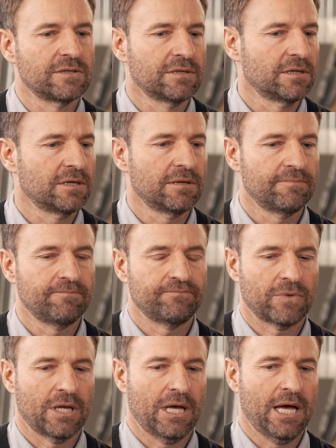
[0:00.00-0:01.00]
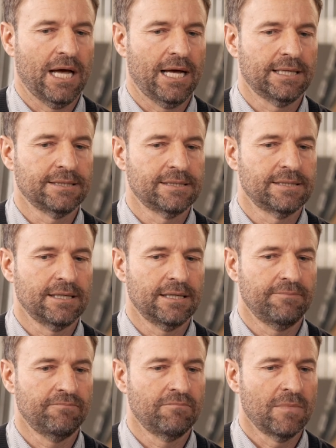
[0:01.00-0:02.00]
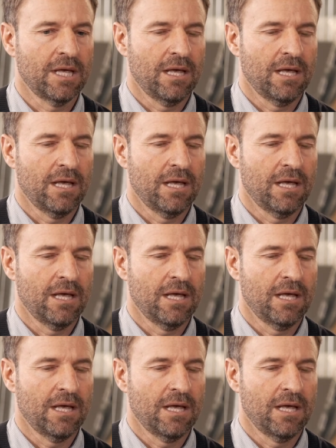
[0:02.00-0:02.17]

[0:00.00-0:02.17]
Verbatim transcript: Um, and, um,